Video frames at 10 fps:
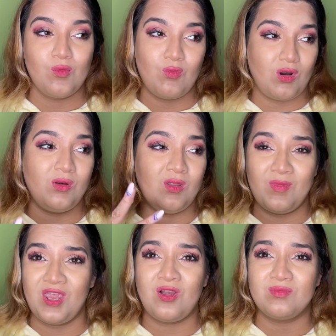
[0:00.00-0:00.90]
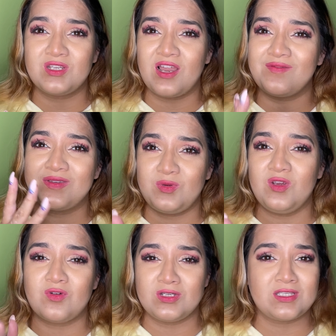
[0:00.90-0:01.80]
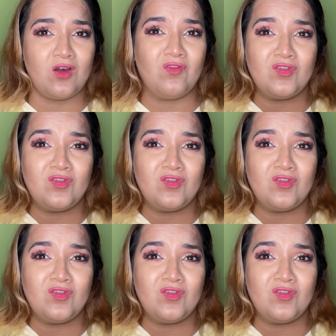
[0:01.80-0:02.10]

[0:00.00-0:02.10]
want the makeup to kind of speak for itself.